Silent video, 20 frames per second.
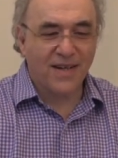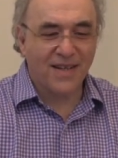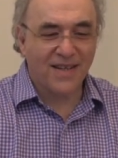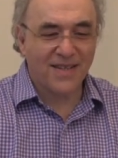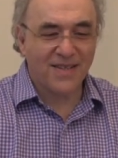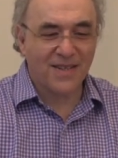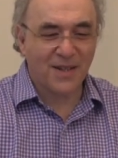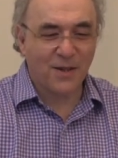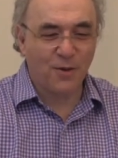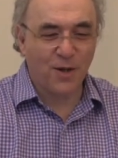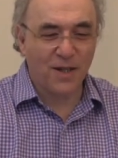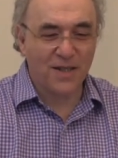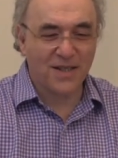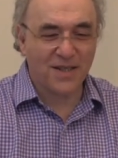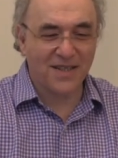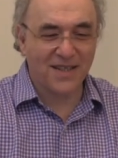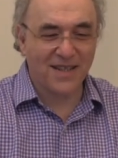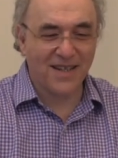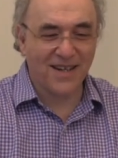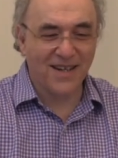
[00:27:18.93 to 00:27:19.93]
There's a
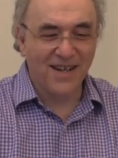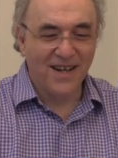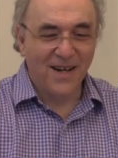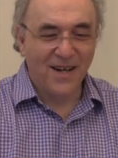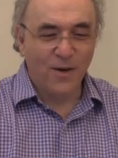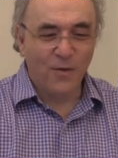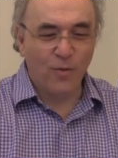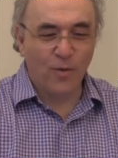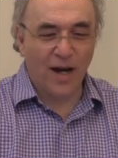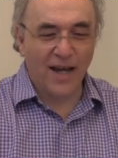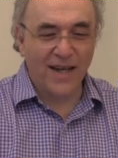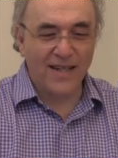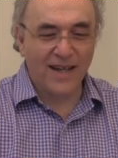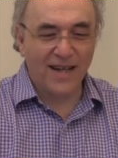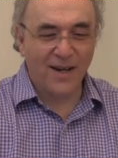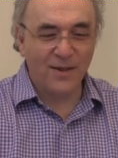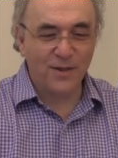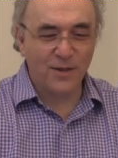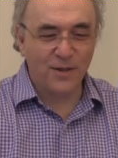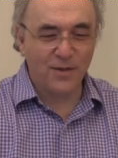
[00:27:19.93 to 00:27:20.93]
question here. Why and
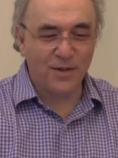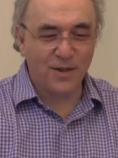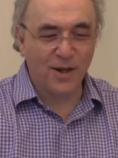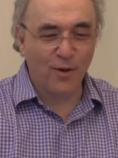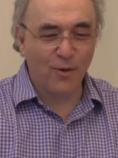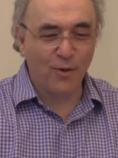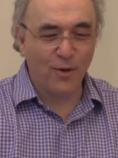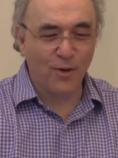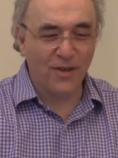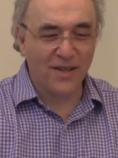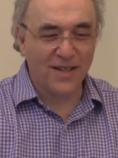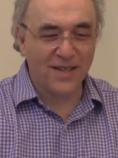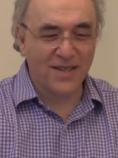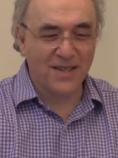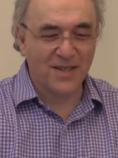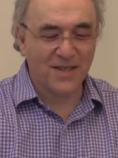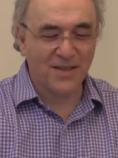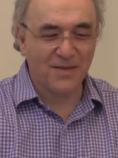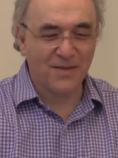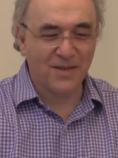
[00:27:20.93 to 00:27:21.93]
how do you know all
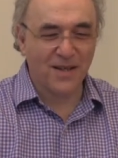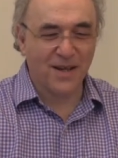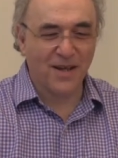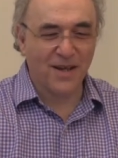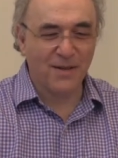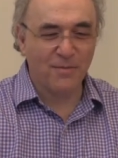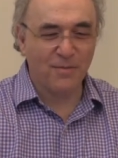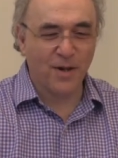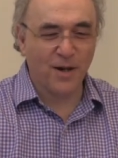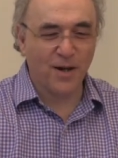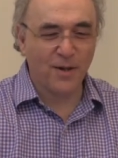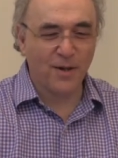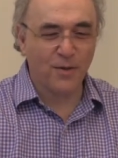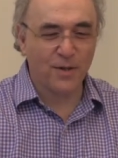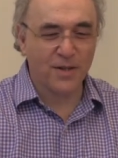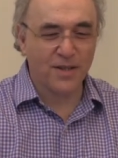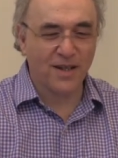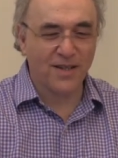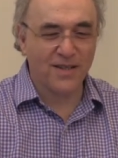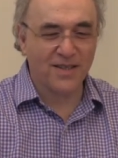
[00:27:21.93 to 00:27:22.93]
this? Mark
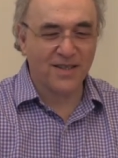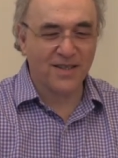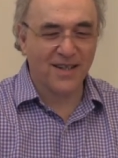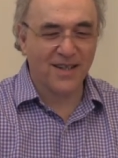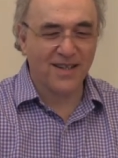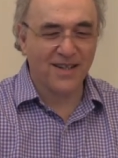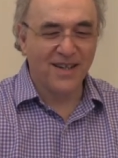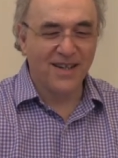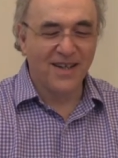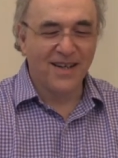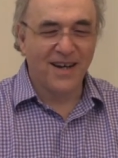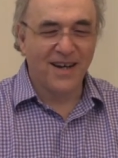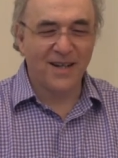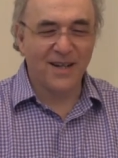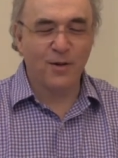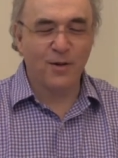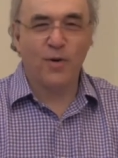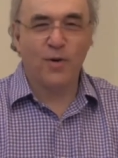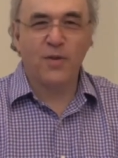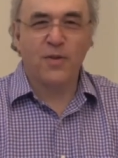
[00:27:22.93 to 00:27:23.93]
was asking. I
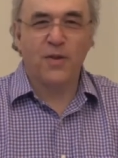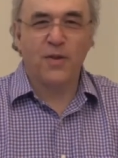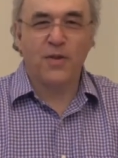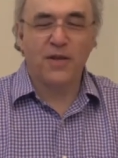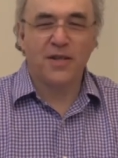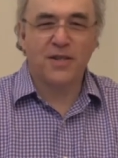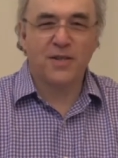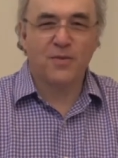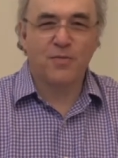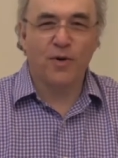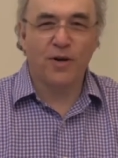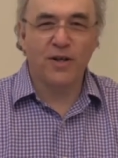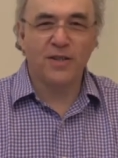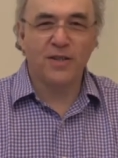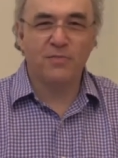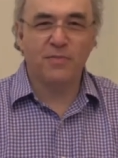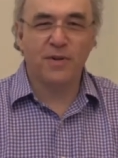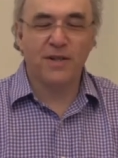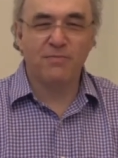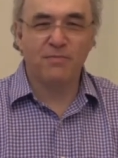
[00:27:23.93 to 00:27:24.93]
don't know what the this was,
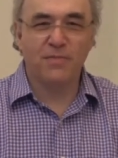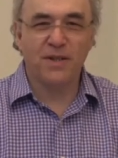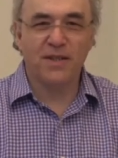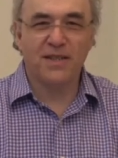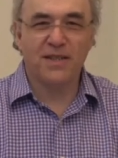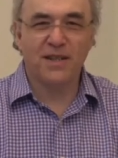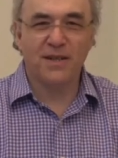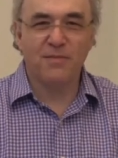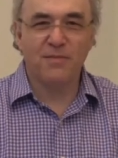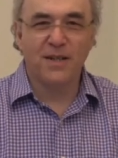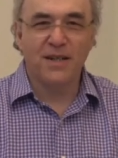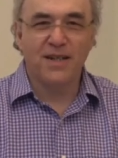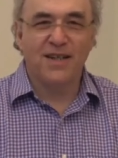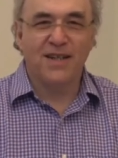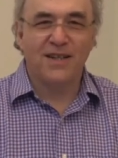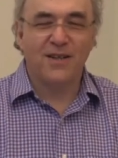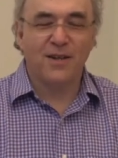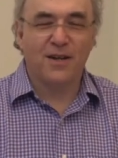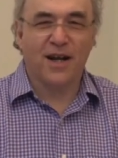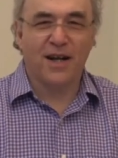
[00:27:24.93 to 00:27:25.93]
but
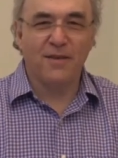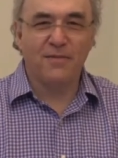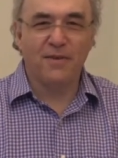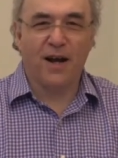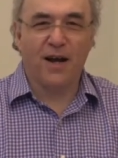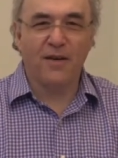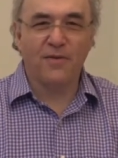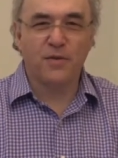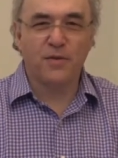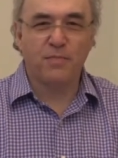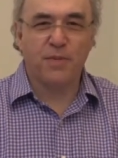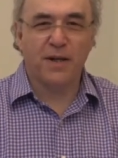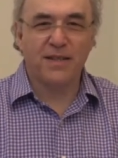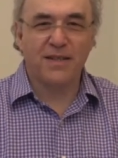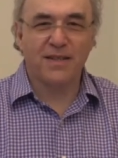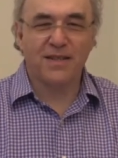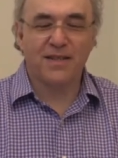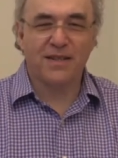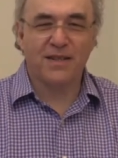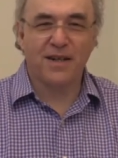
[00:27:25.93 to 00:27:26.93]
look, I've
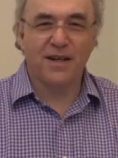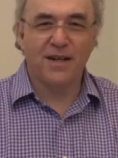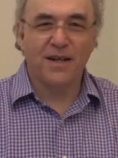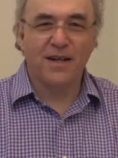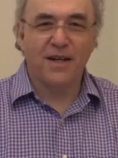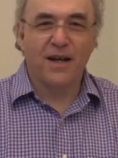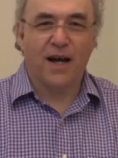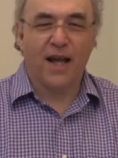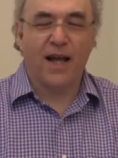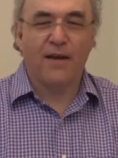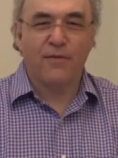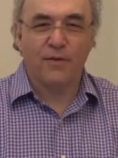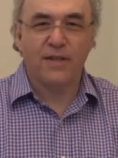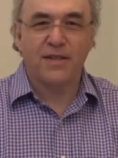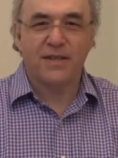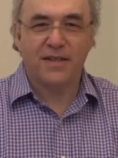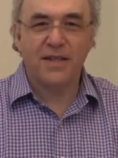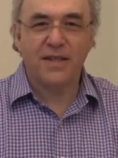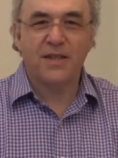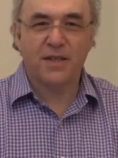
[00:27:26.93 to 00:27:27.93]
spent, I have a
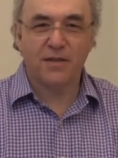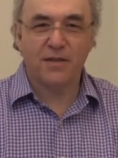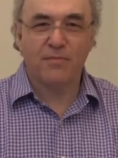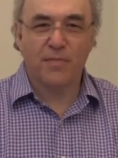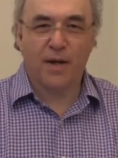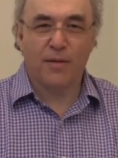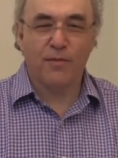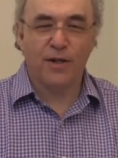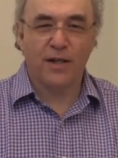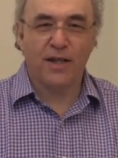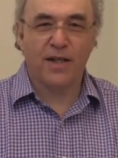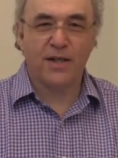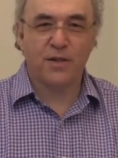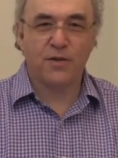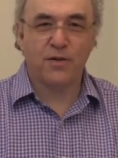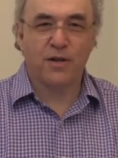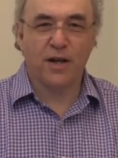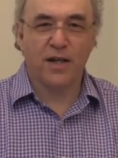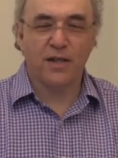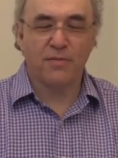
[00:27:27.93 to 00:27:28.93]
decent memory, as
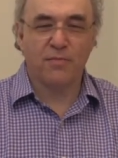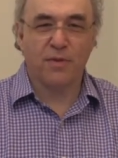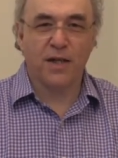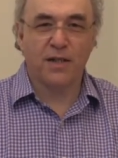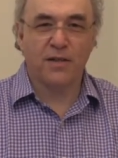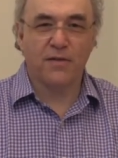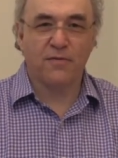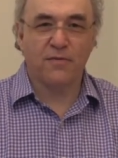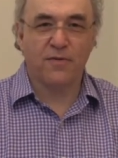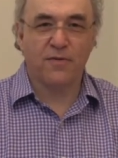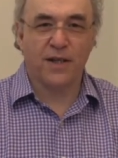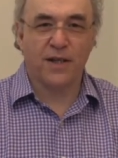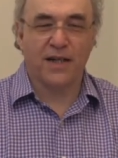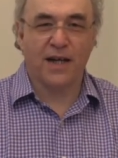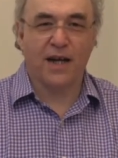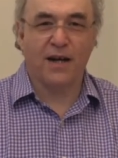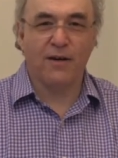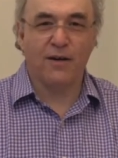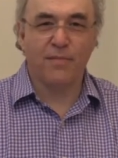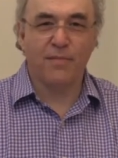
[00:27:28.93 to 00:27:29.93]
you guys might have figured
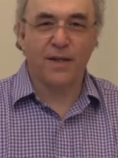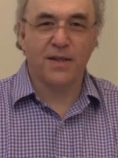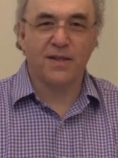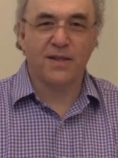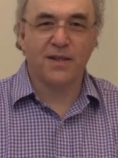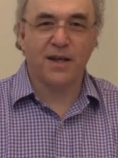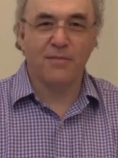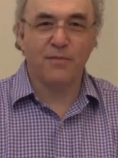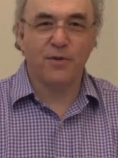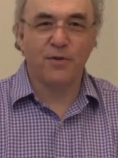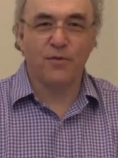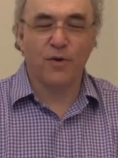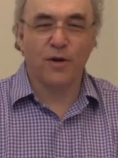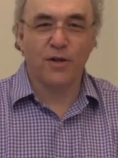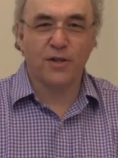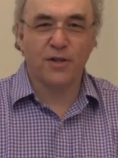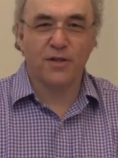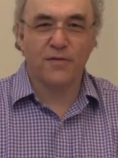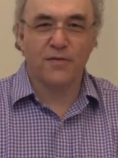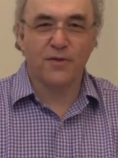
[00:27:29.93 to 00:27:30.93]
out by the time you've
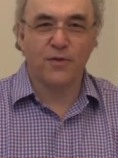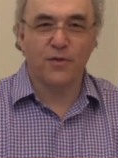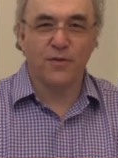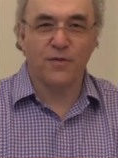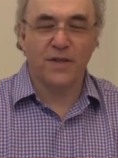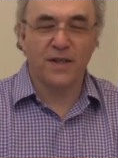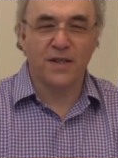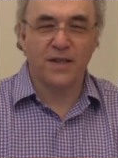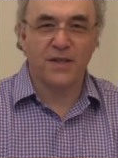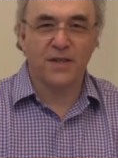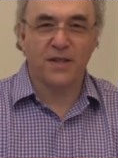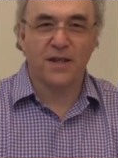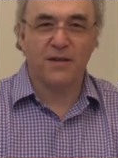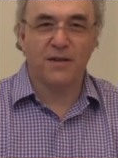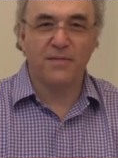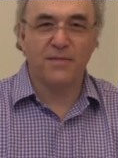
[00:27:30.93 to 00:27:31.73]
watched a few of these